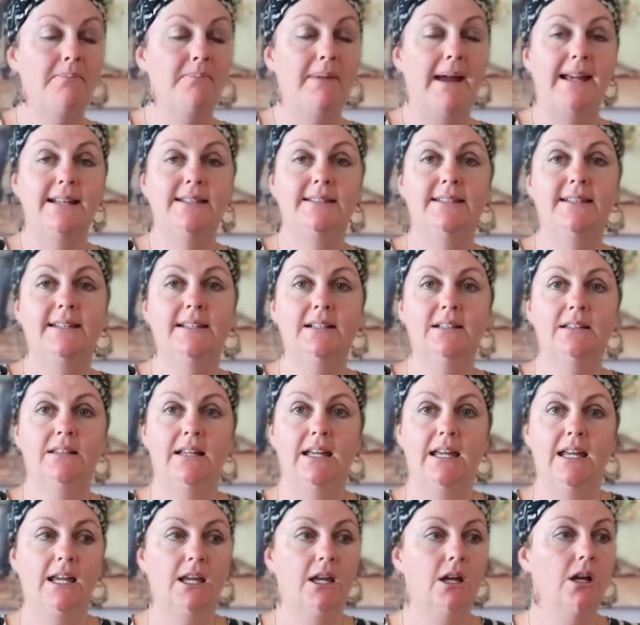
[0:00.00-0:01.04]

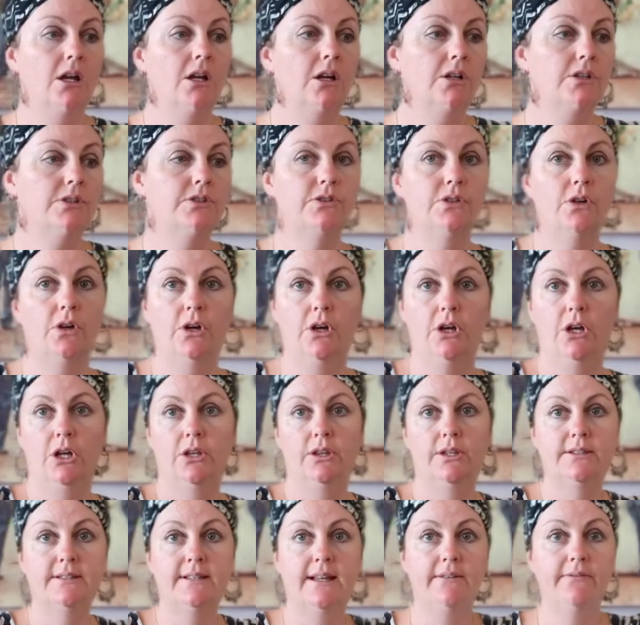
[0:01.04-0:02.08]
basically, so
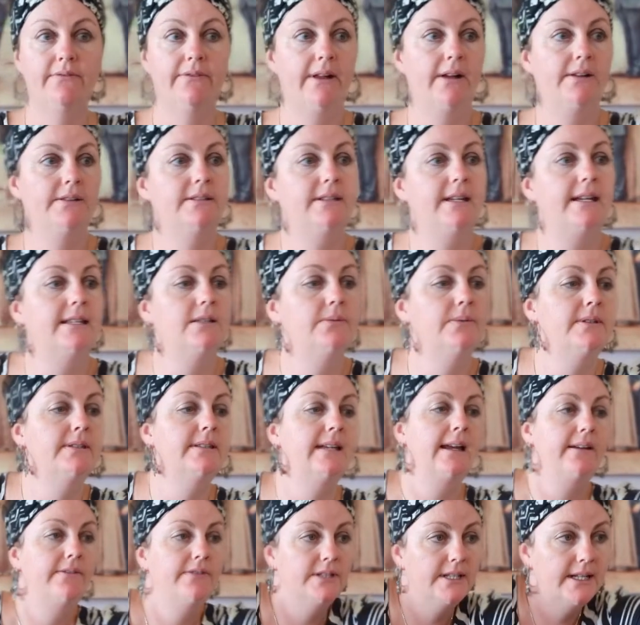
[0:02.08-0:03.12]
the sunflower seeds we
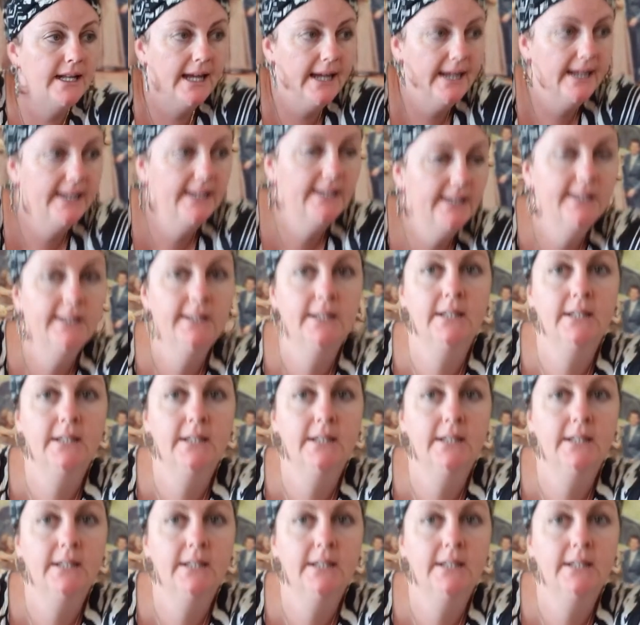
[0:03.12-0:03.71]
saved today